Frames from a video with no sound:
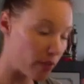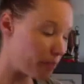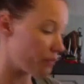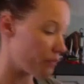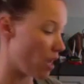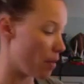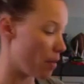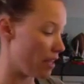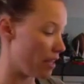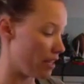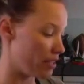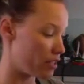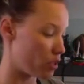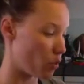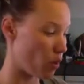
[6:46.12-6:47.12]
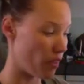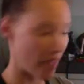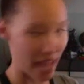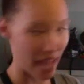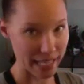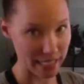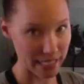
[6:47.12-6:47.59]
And it's the one that
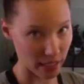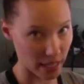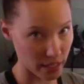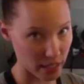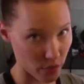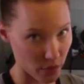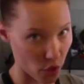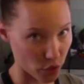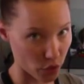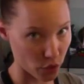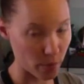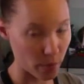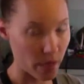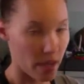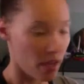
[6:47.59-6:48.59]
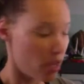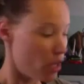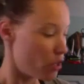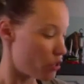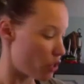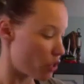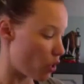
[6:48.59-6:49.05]
has the less volume.
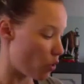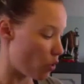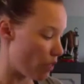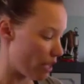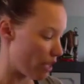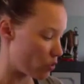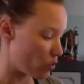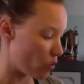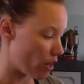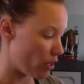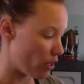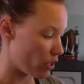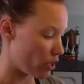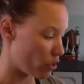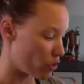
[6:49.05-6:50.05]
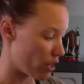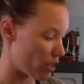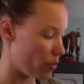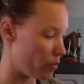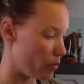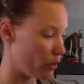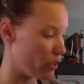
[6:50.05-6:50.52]
So that's why you're going to try to
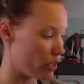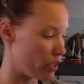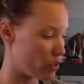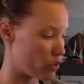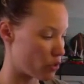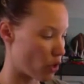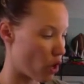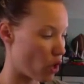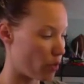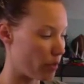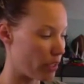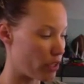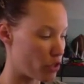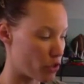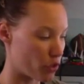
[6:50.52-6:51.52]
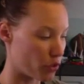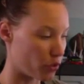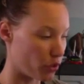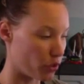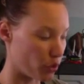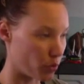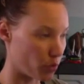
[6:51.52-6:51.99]
build it strong, because your
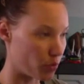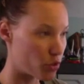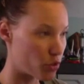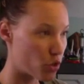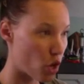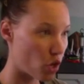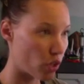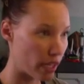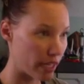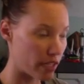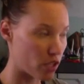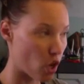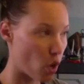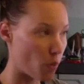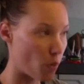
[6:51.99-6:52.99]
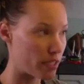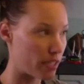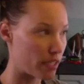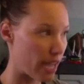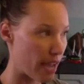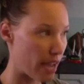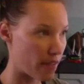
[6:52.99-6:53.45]
strong leg is always going
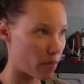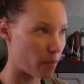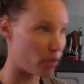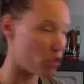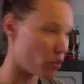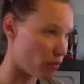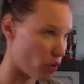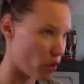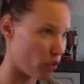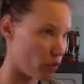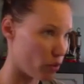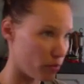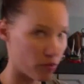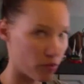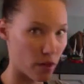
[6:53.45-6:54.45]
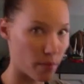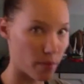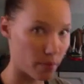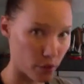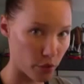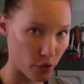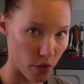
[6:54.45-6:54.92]
to have a bunch of volume from
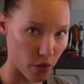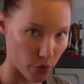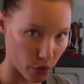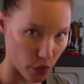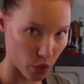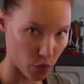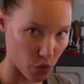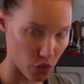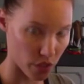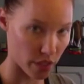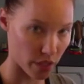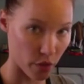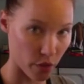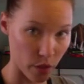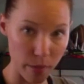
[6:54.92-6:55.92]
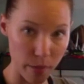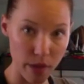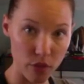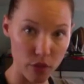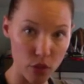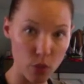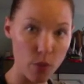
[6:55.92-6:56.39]
your other coaches that are
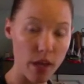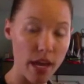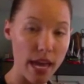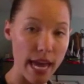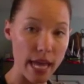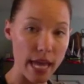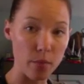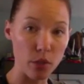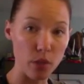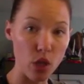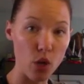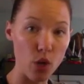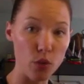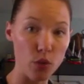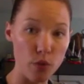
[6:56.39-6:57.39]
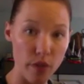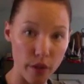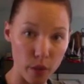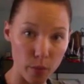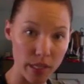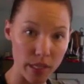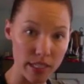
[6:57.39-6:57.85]
above you and below you that
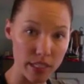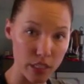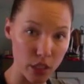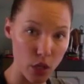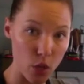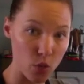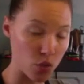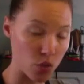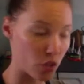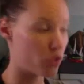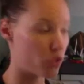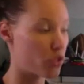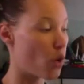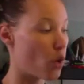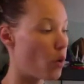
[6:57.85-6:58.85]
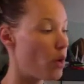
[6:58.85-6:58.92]
are placing coaches. So